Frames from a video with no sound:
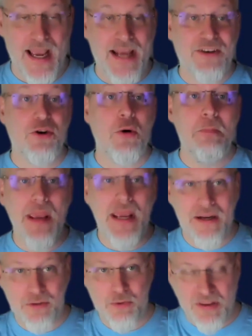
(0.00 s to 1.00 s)
and
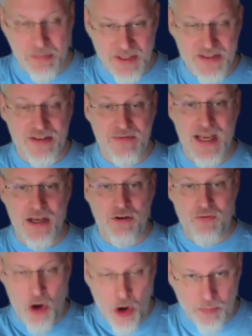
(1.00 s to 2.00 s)
compare it with the business value
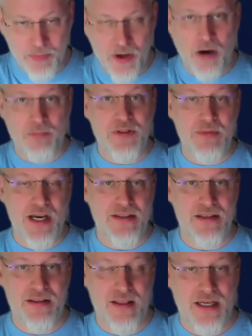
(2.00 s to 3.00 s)
of
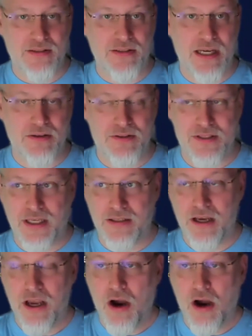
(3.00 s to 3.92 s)
optimizing that downside.